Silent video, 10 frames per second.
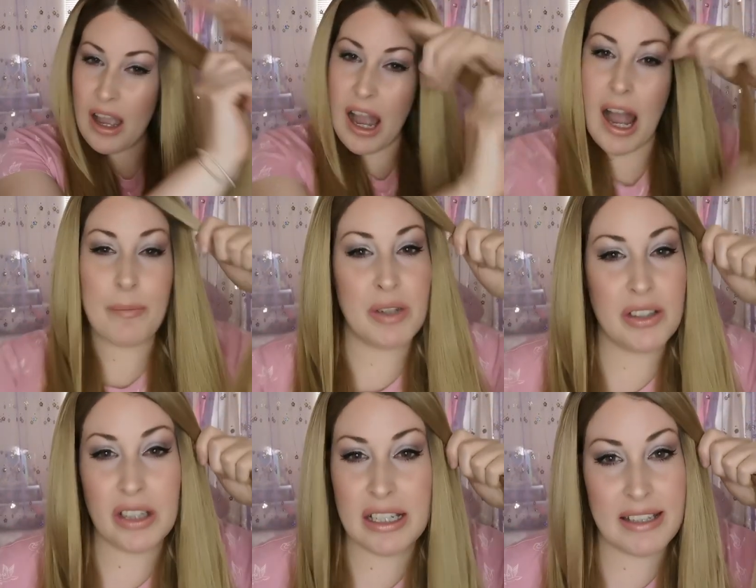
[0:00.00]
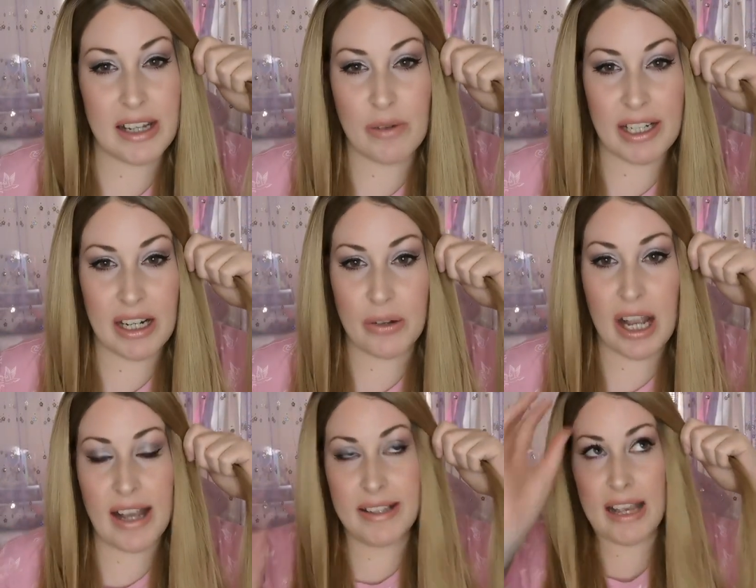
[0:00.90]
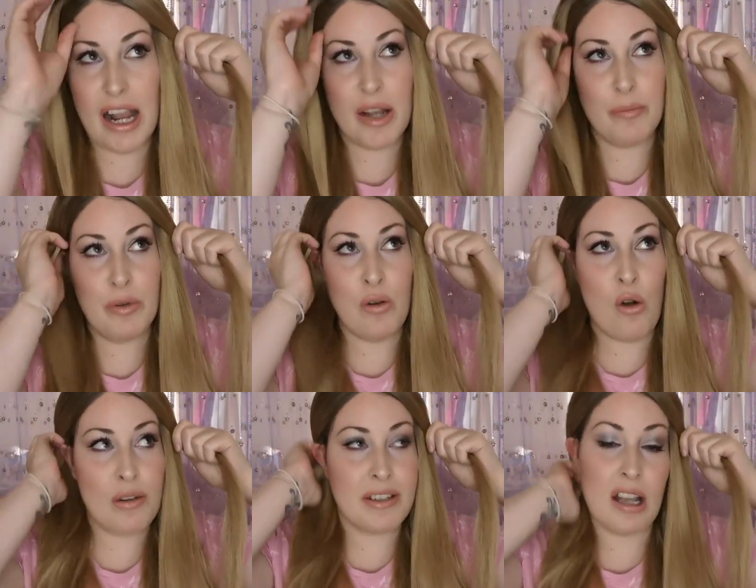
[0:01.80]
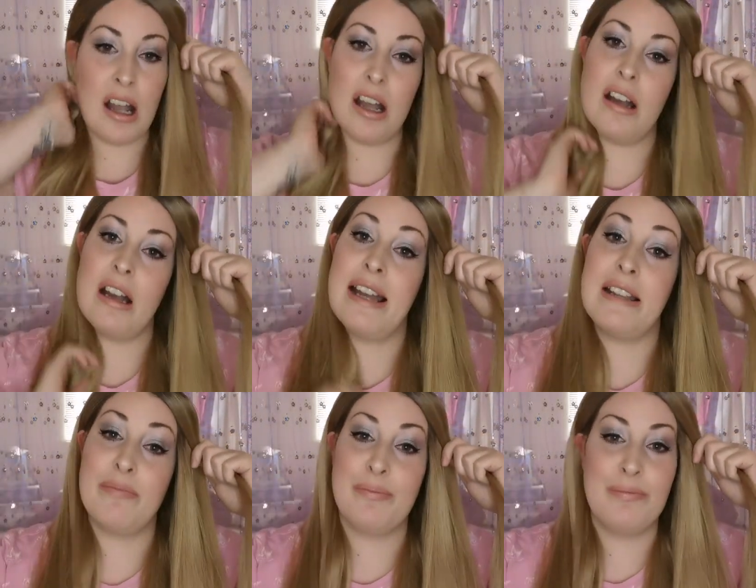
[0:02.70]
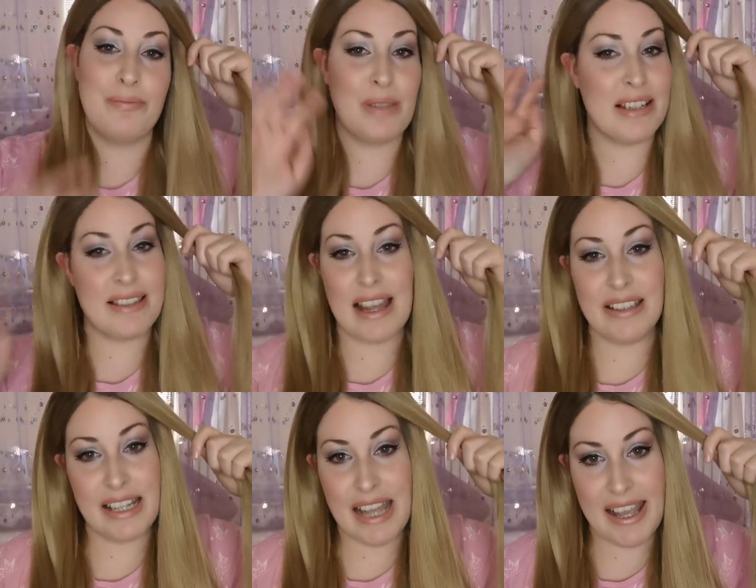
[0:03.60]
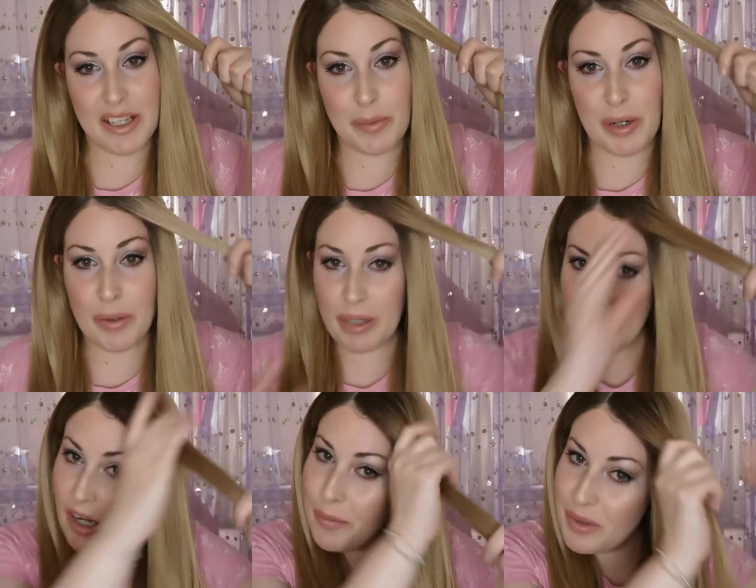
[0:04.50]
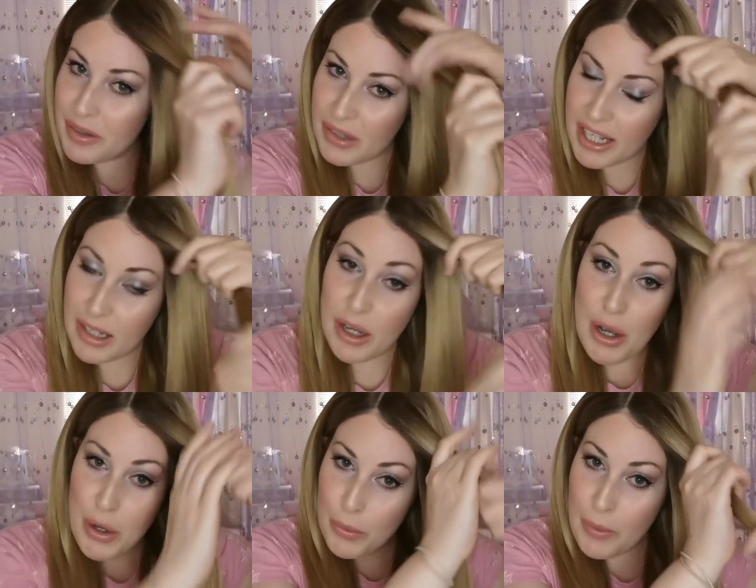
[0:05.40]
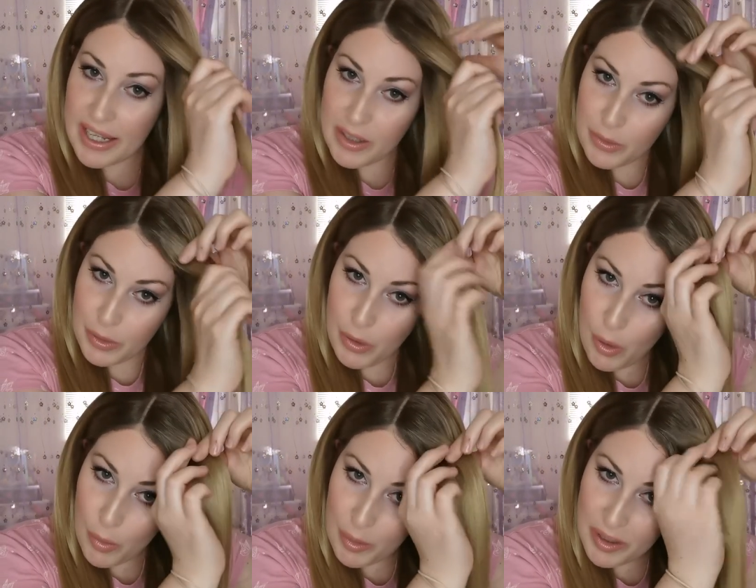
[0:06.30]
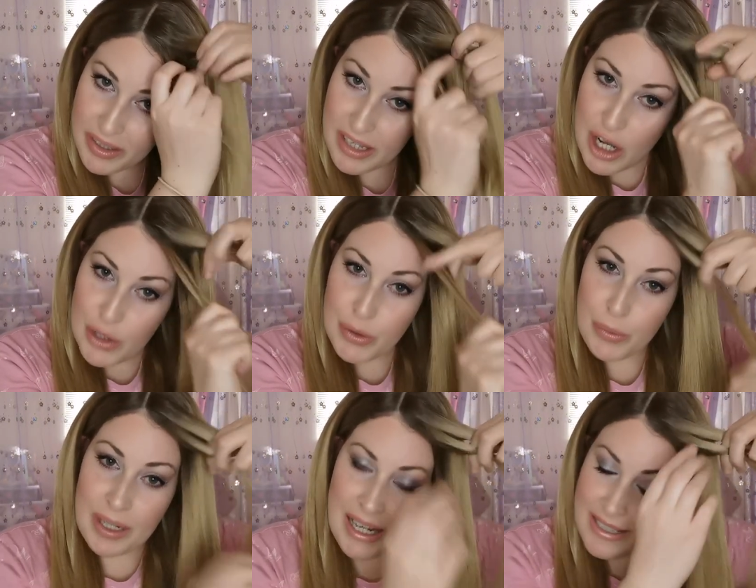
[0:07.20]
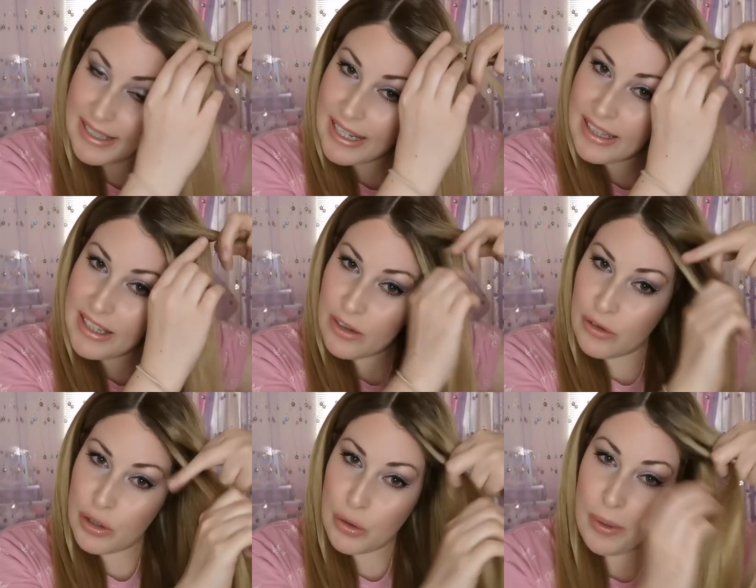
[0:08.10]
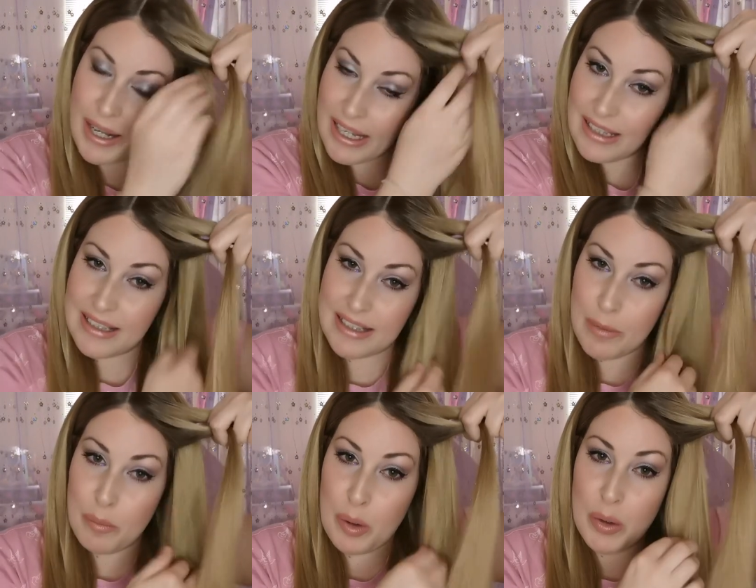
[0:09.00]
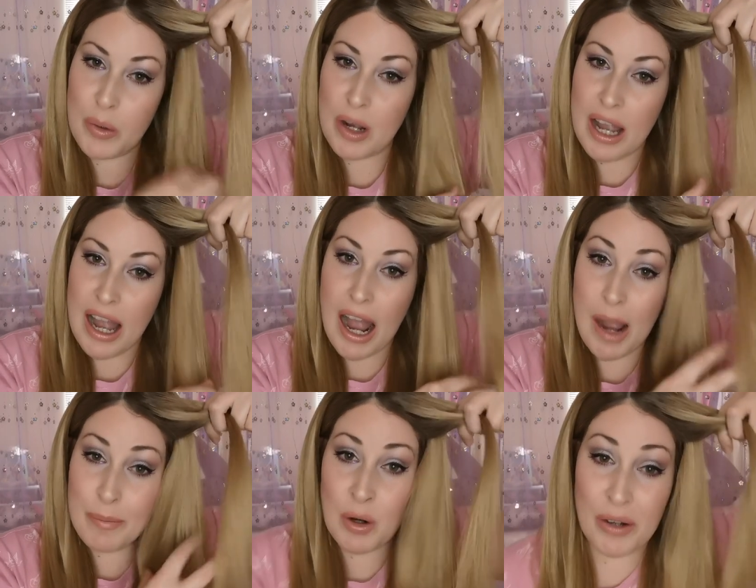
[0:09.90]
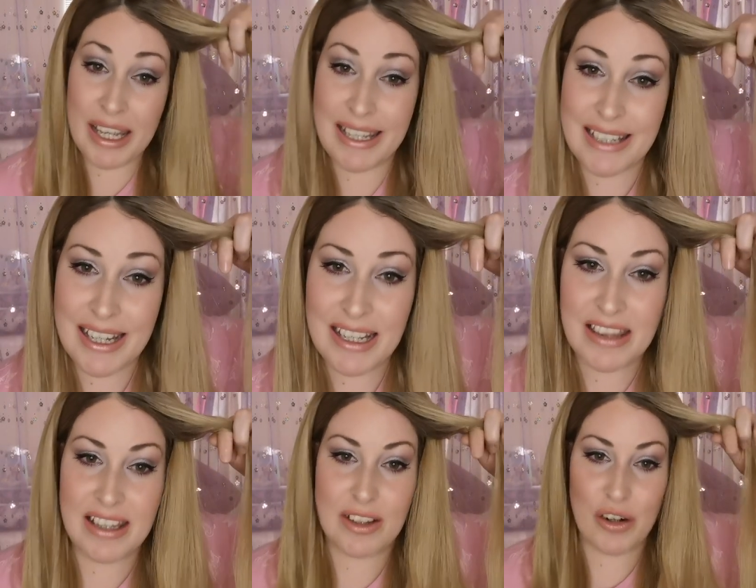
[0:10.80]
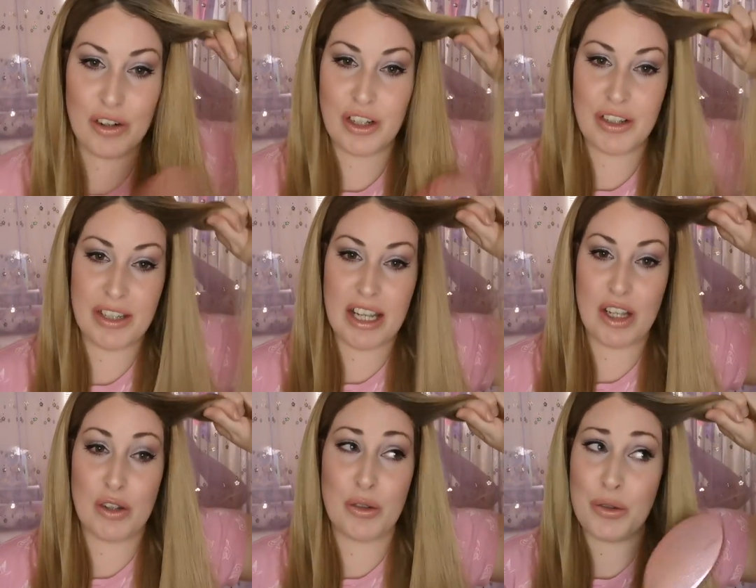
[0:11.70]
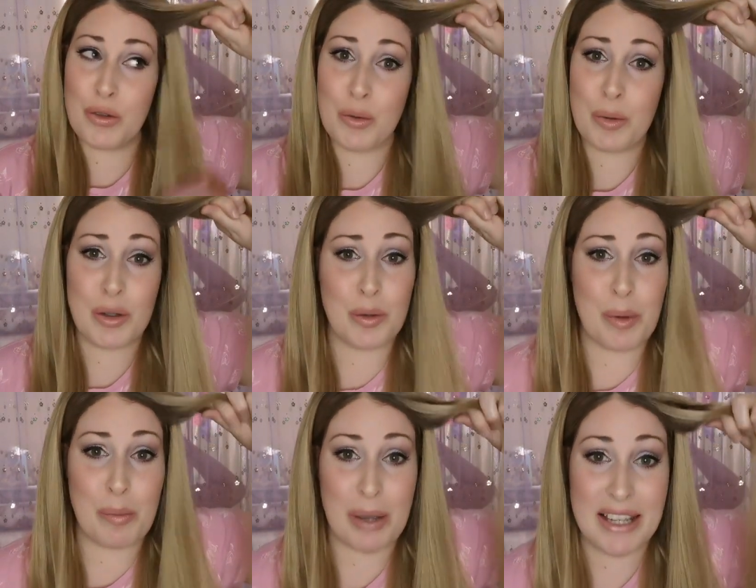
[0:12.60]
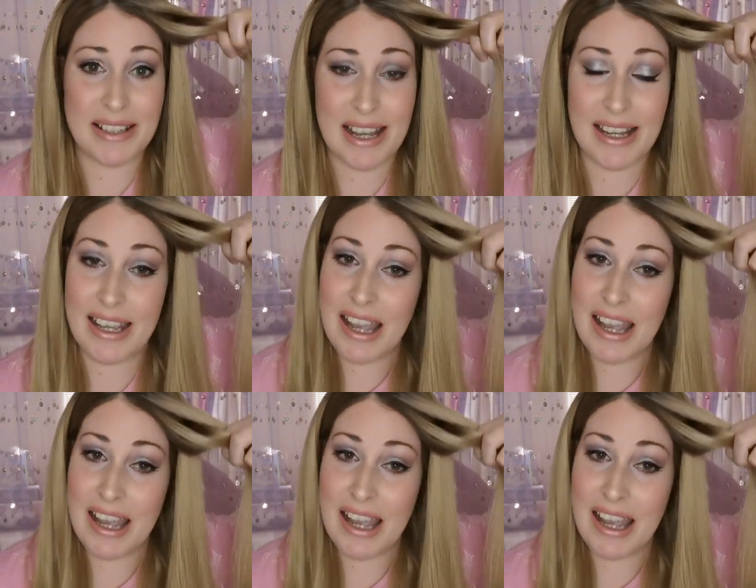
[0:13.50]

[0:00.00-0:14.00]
I'm just going to say right now, guys, I am not a styling expert when it comes to like wigs or toppers. So when I say these are just quick and simple, I'm not kidding. These are just like super basic.